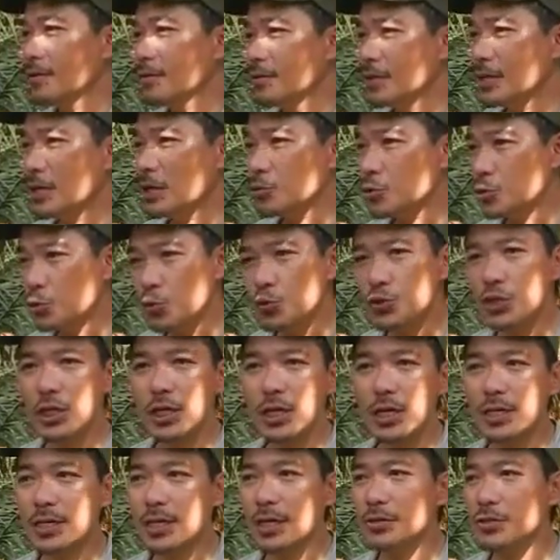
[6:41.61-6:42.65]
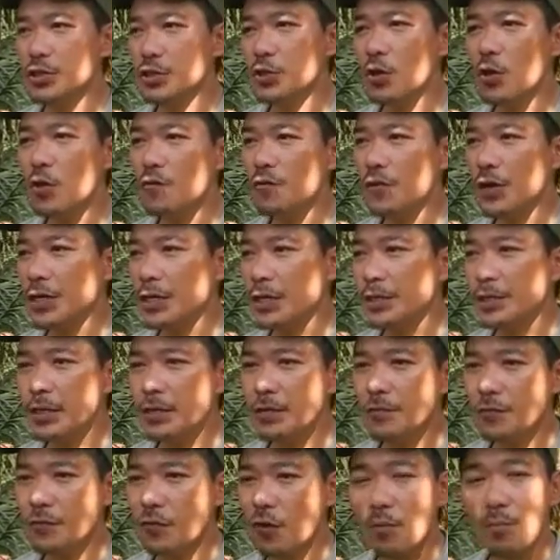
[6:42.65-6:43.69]
Now, juche can solve
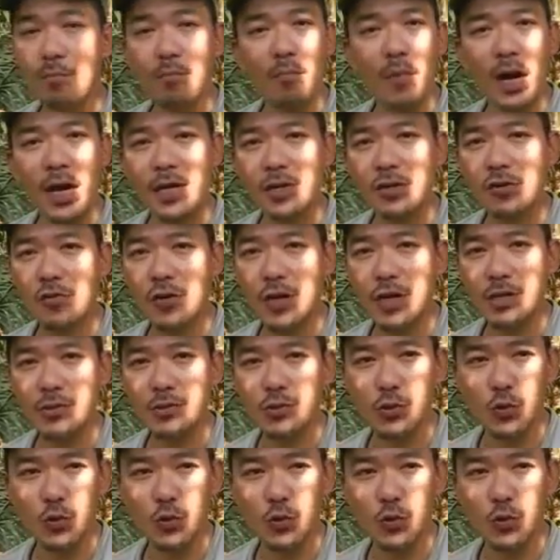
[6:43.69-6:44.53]
anything from migraine